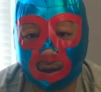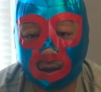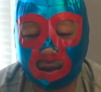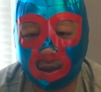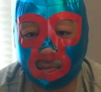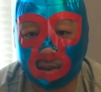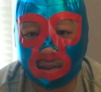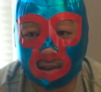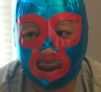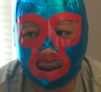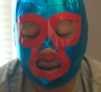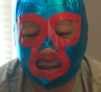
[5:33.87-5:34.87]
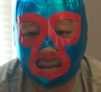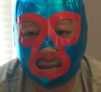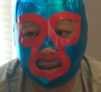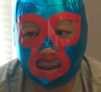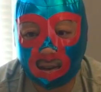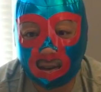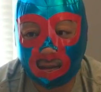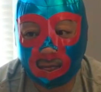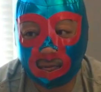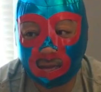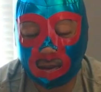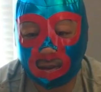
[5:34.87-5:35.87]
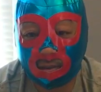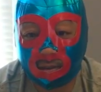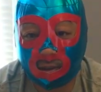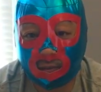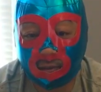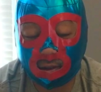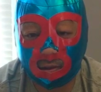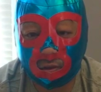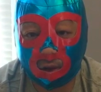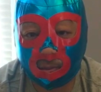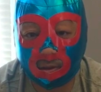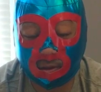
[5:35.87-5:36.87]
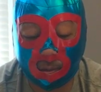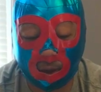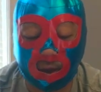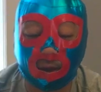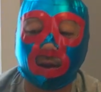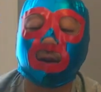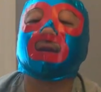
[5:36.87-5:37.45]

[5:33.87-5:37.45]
gonna keep this on. It's uh, it's definitely trapping some heat, and